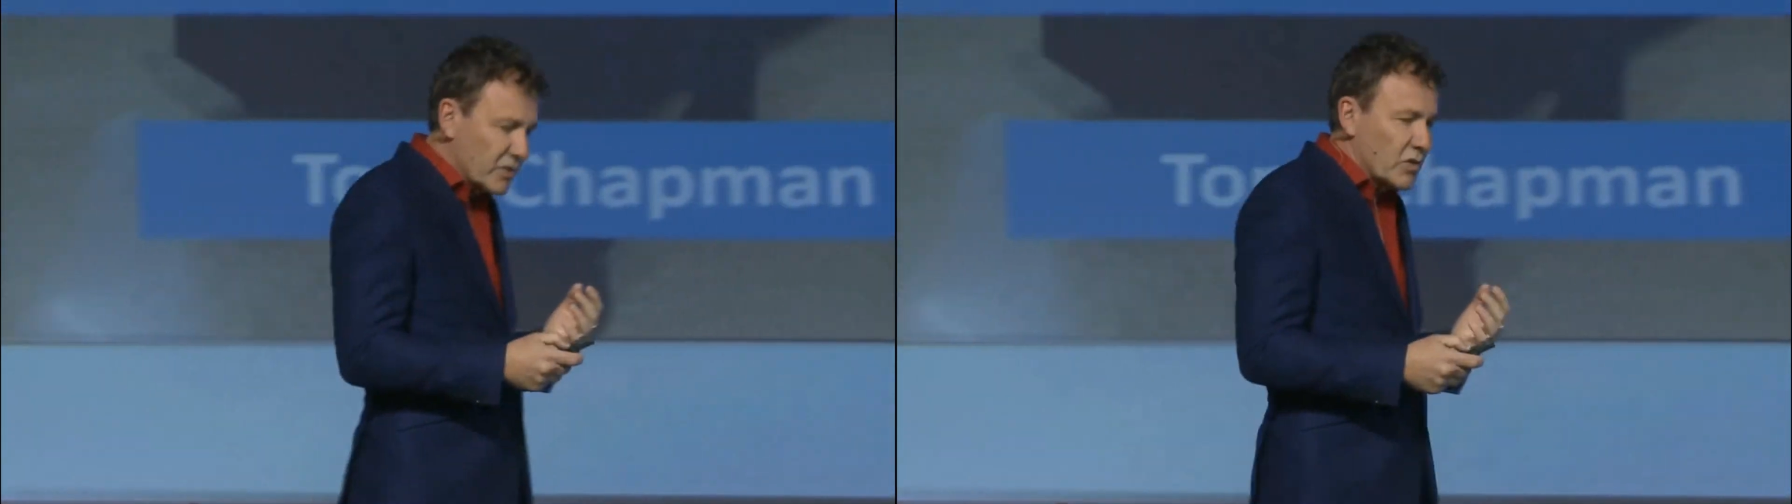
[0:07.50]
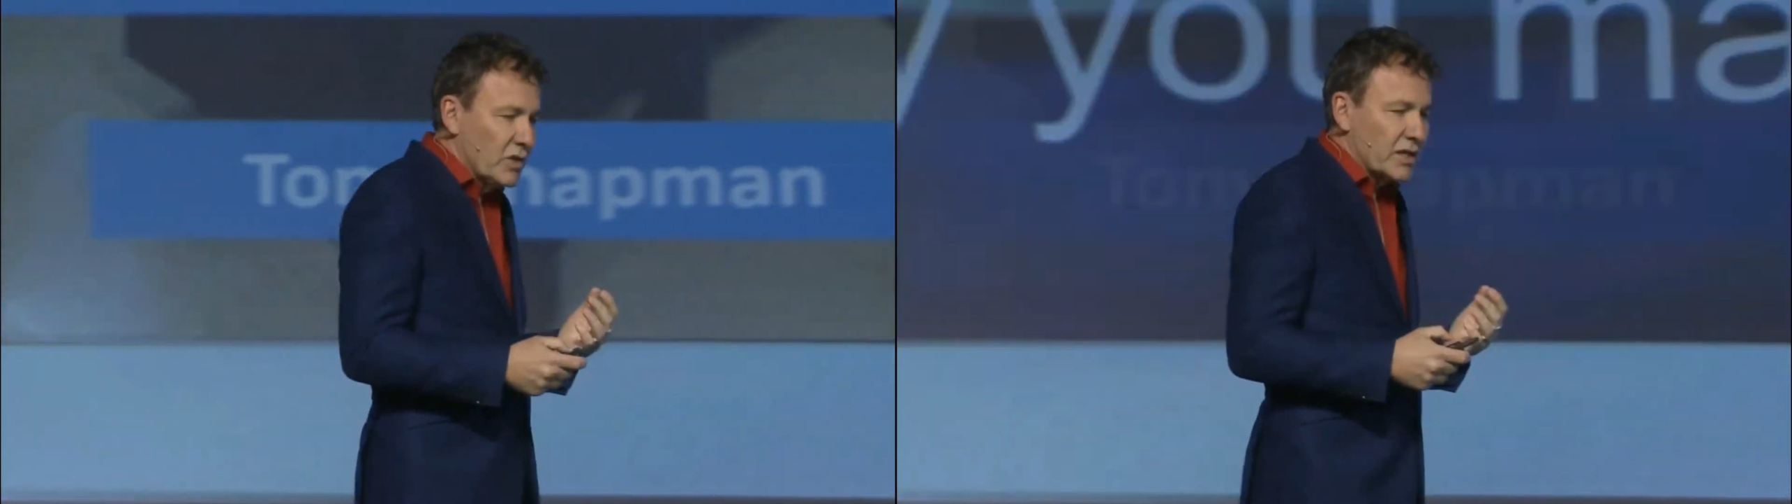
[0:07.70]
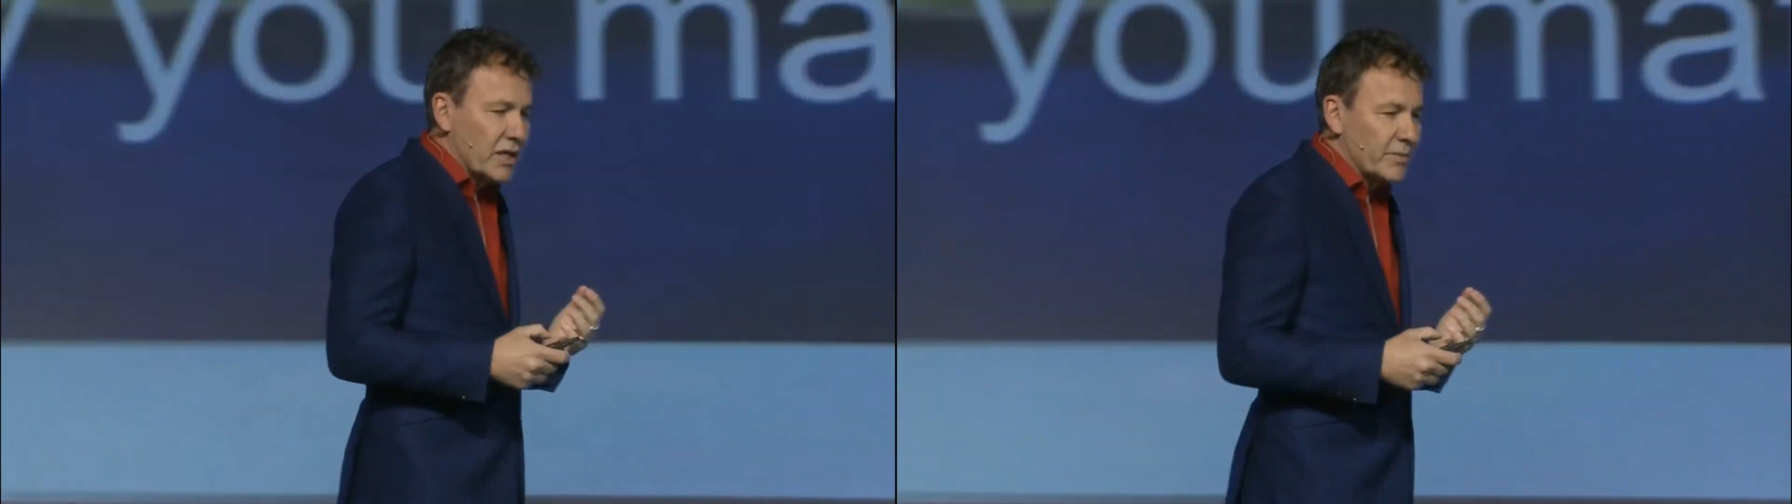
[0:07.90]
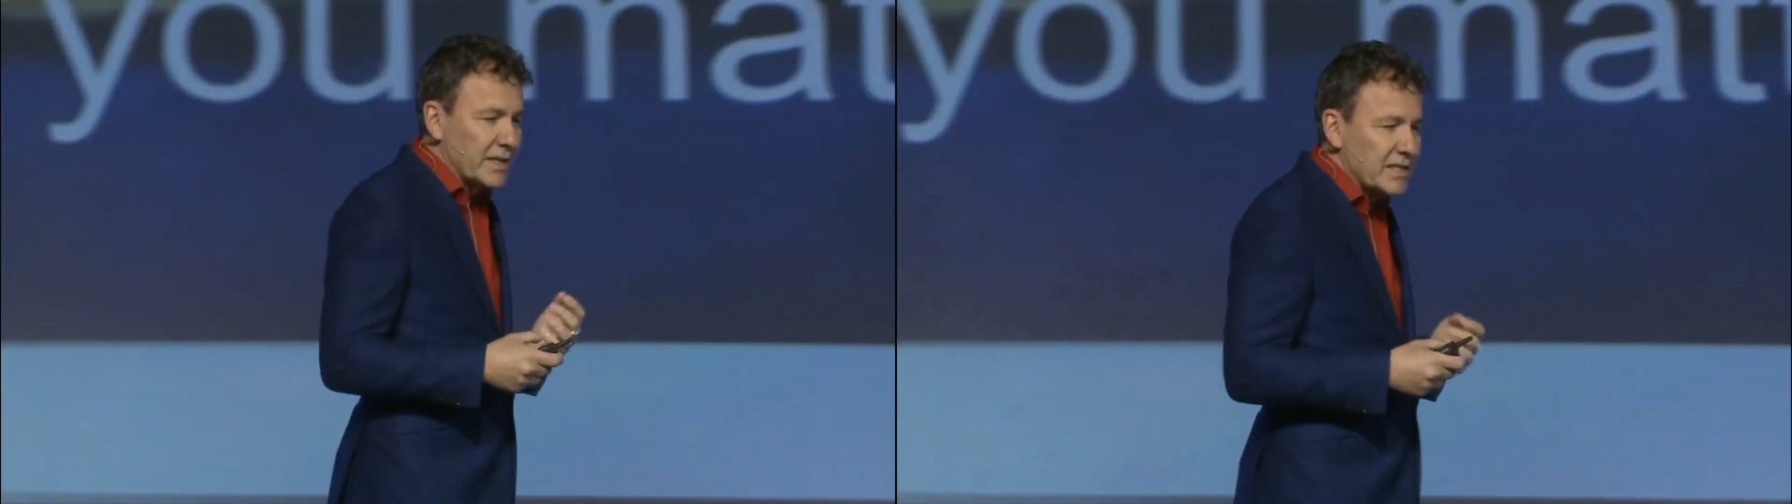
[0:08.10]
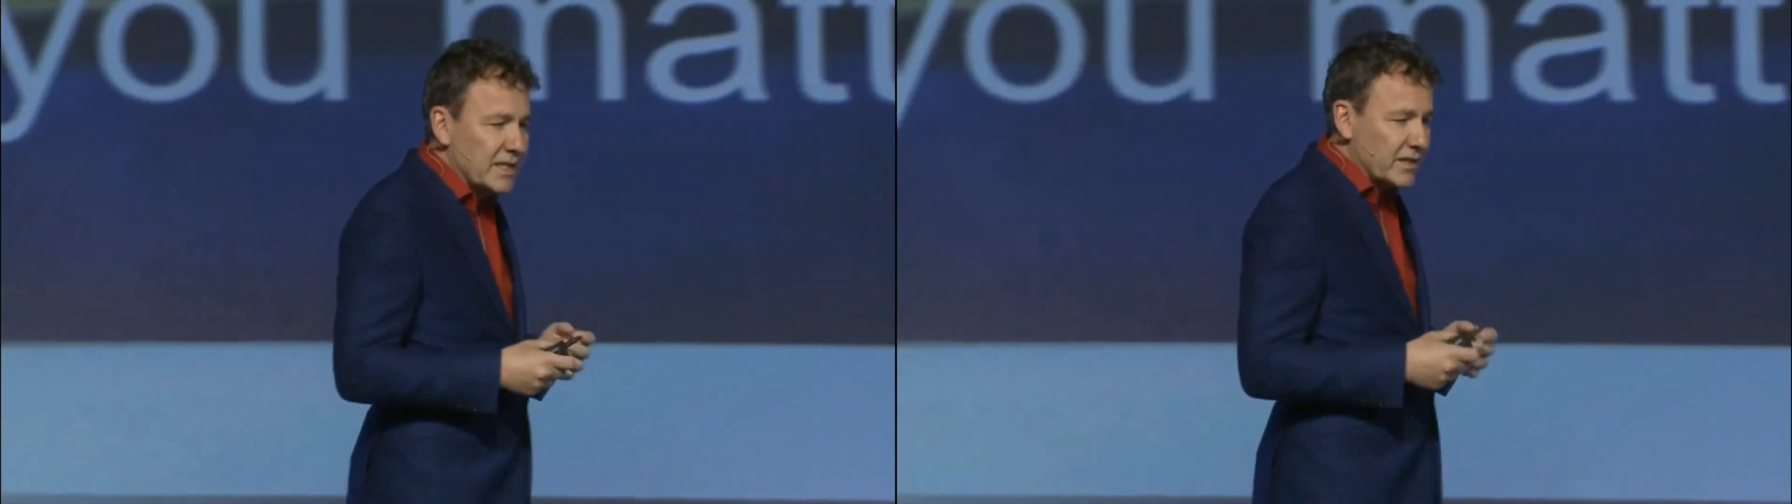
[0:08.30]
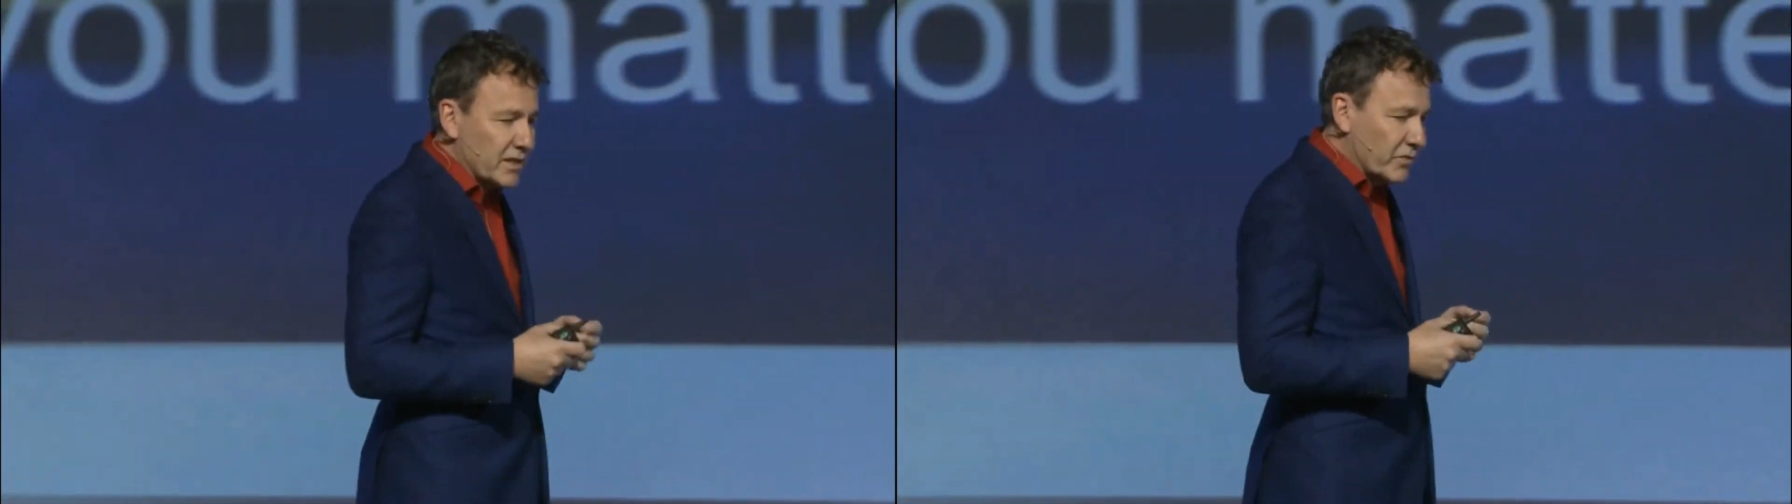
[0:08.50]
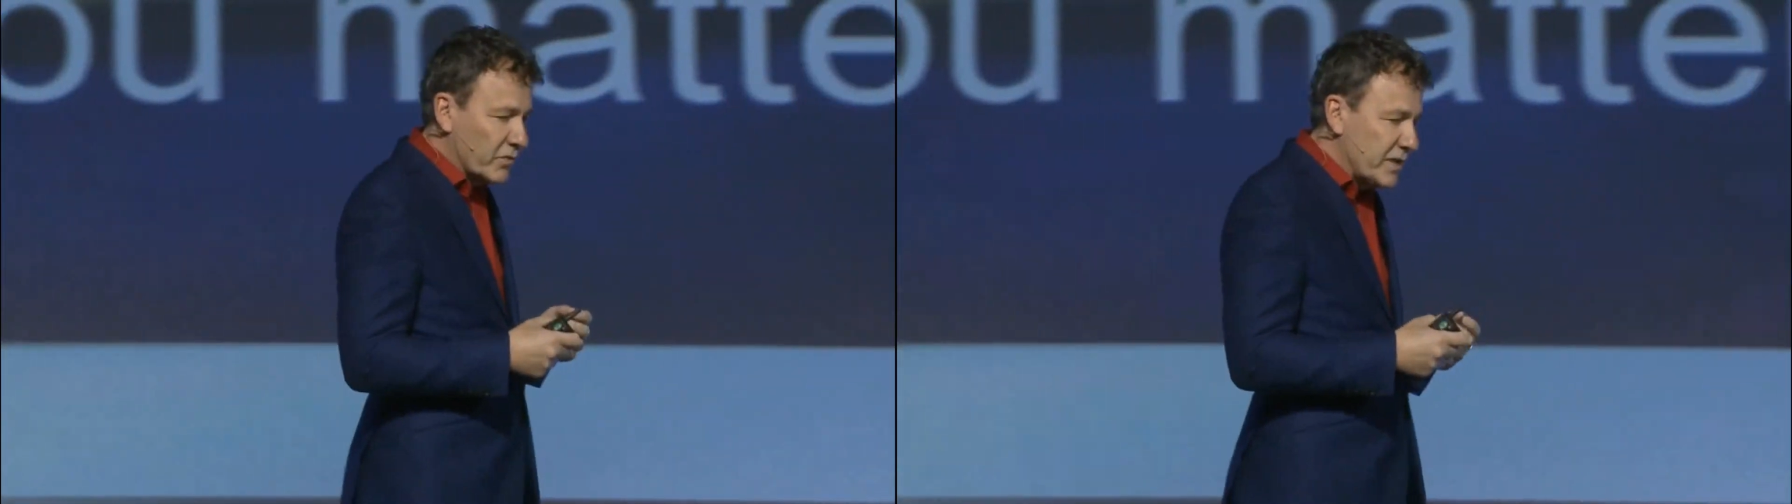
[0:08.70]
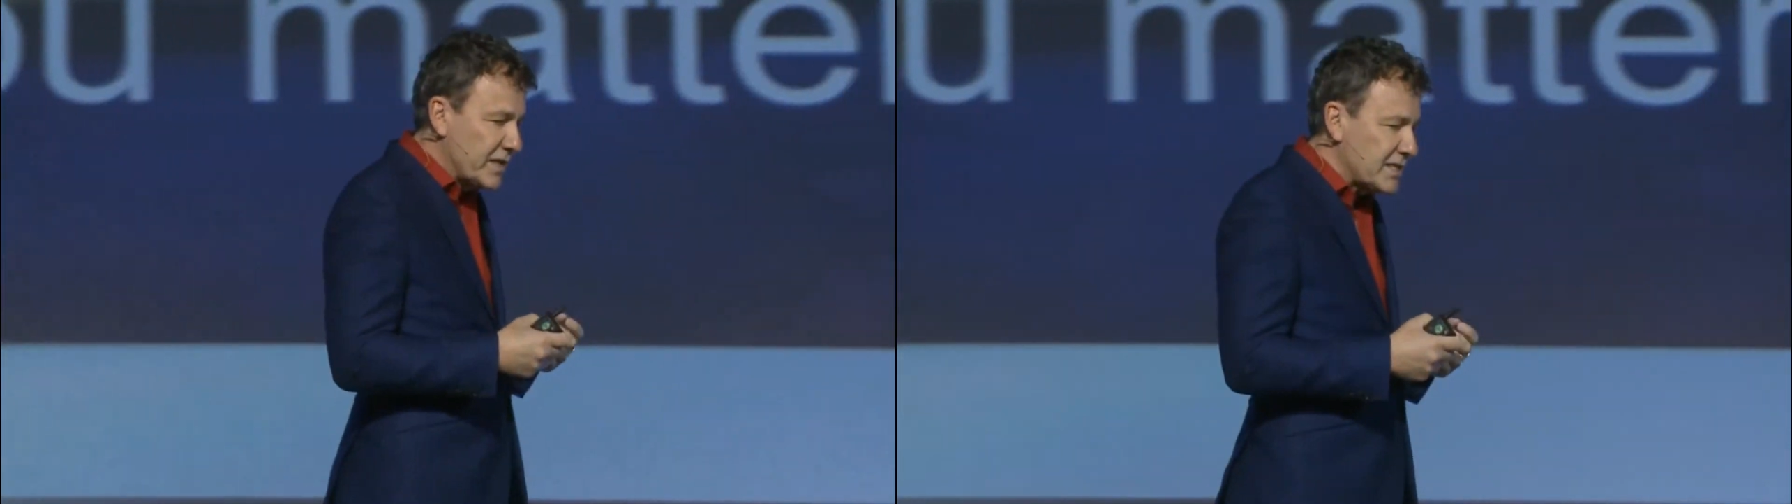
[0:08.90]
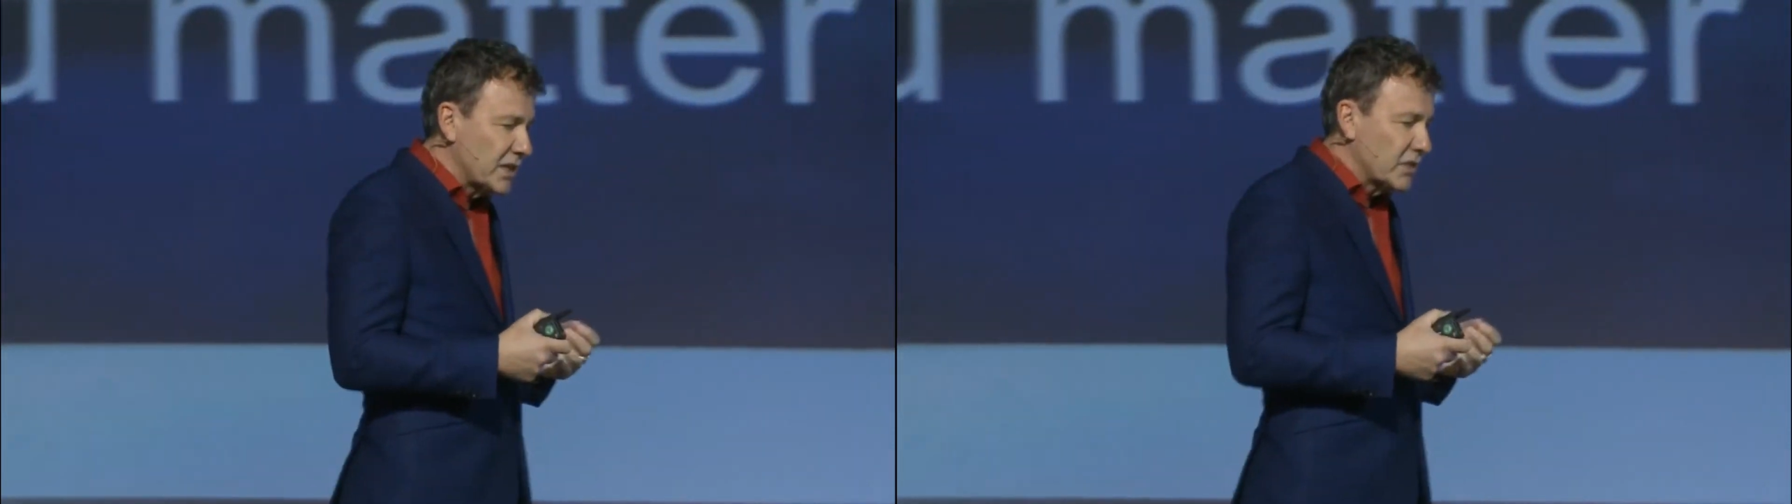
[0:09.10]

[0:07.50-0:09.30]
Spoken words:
cut my teeth on retail,